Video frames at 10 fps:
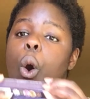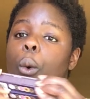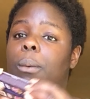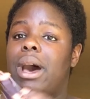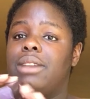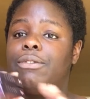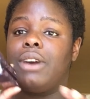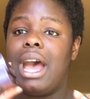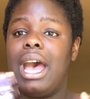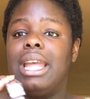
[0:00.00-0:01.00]
One
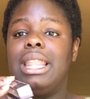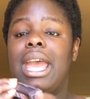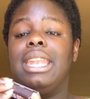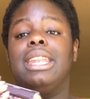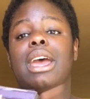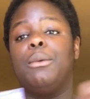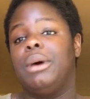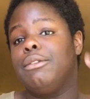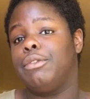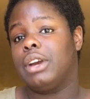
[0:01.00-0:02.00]
for highlighting and
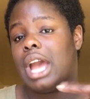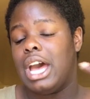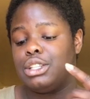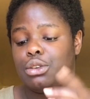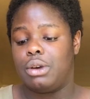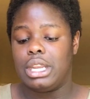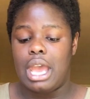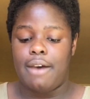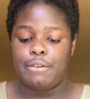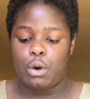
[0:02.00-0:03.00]
one for contouring,
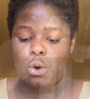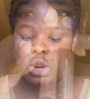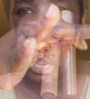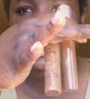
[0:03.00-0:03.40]
of course. On